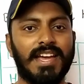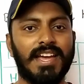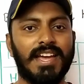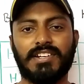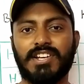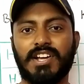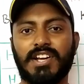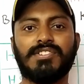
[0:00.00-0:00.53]

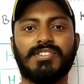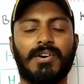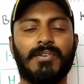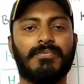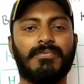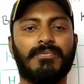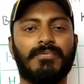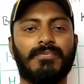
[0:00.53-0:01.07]
There are tons
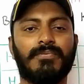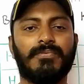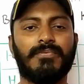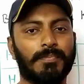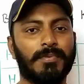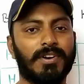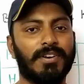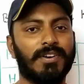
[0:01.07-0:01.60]
of
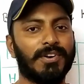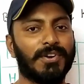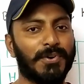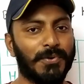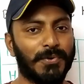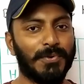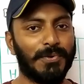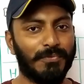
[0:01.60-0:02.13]
super
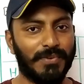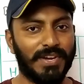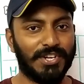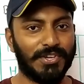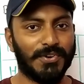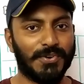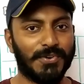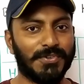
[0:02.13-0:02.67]
cool
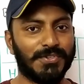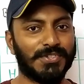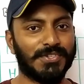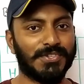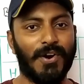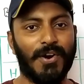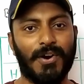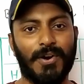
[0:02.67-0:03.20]
videos
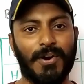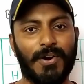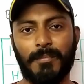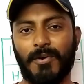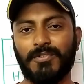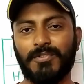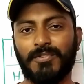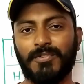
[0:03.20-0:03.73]
uh,
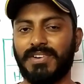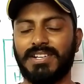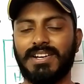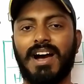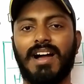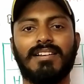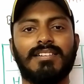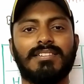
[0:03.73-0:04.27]
about
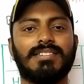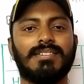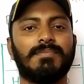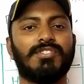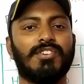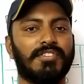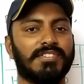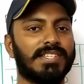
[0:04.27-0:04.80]
different
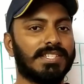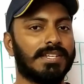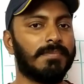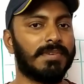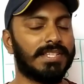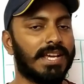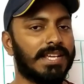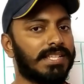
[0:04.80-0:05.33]
algorithms or system
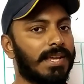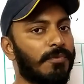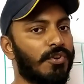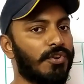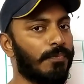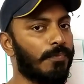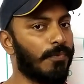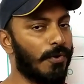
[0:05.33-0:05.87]
designs I'm
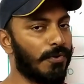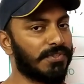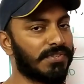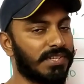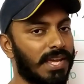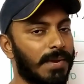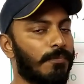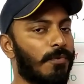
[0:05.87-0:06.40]
going to
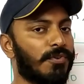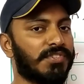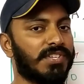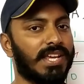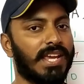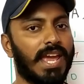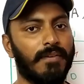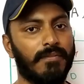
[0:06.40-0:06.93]
post, keep
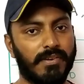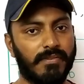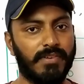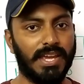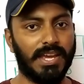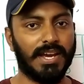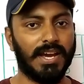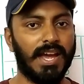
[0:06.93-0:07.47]
posting every
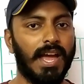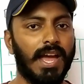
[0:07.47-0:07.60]
week.